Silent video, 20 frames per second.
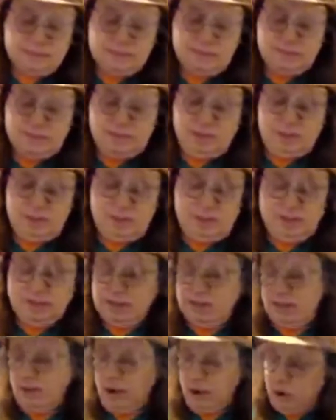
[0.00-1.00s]
I
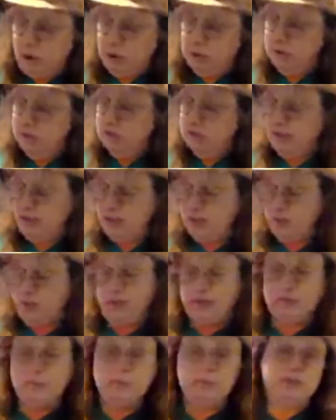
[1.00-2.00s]
think almonds and
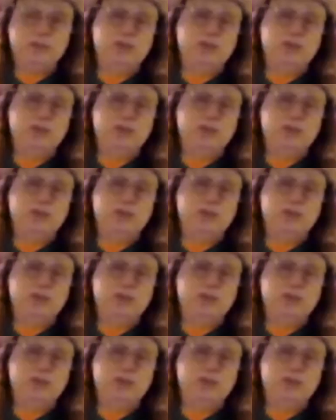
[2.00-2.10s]
cranberry